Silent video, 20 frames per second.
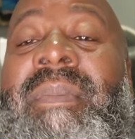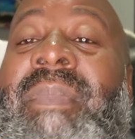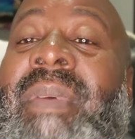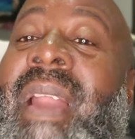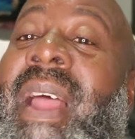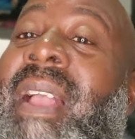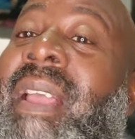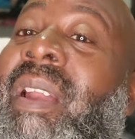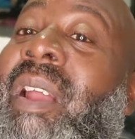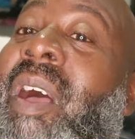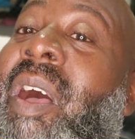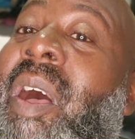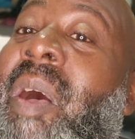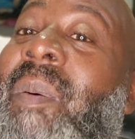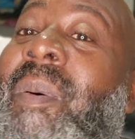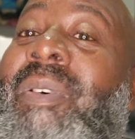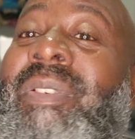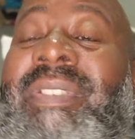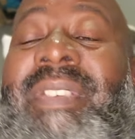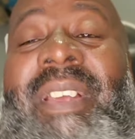but I can
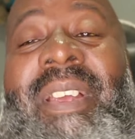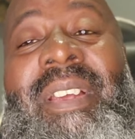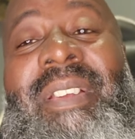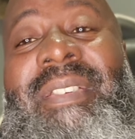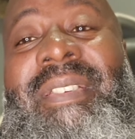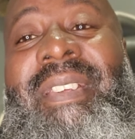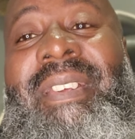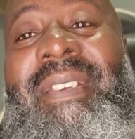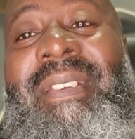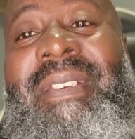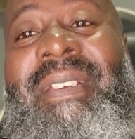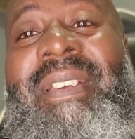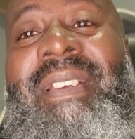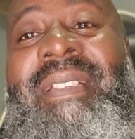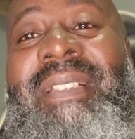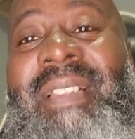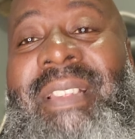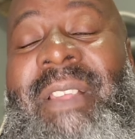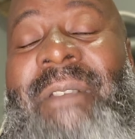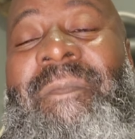almost guarantee
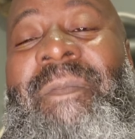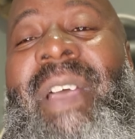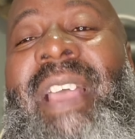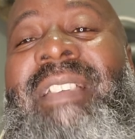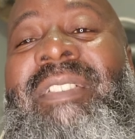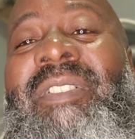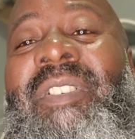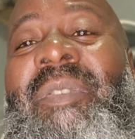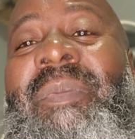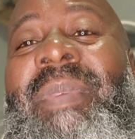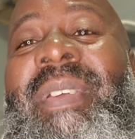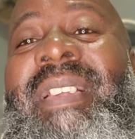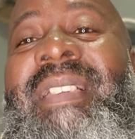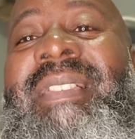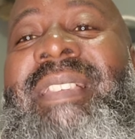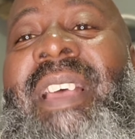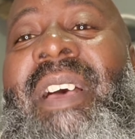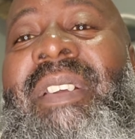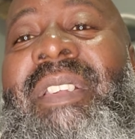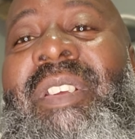that fight's going to be in
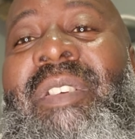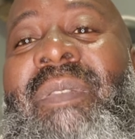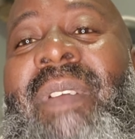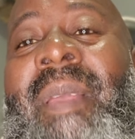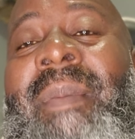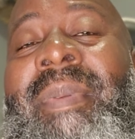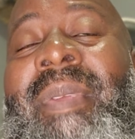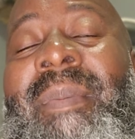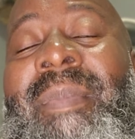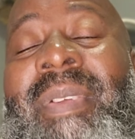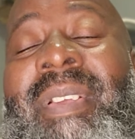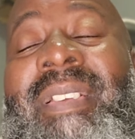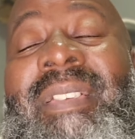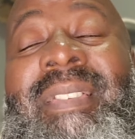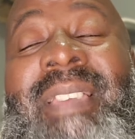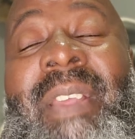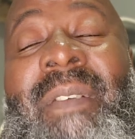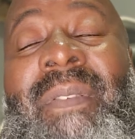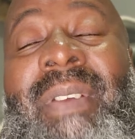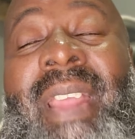Saudi Arabia,
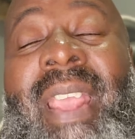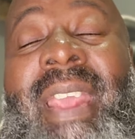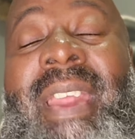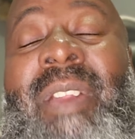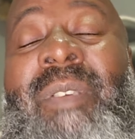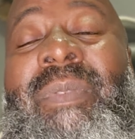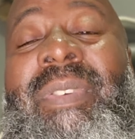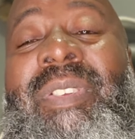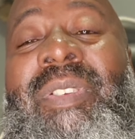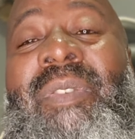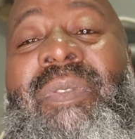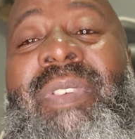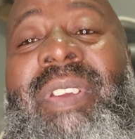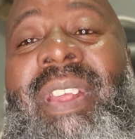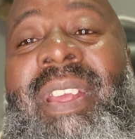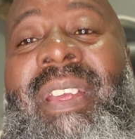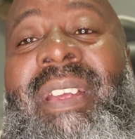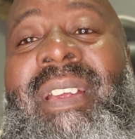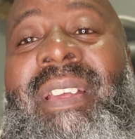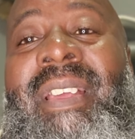because Devin Haney was over
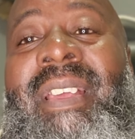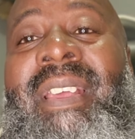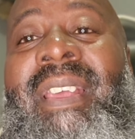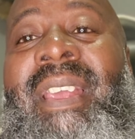there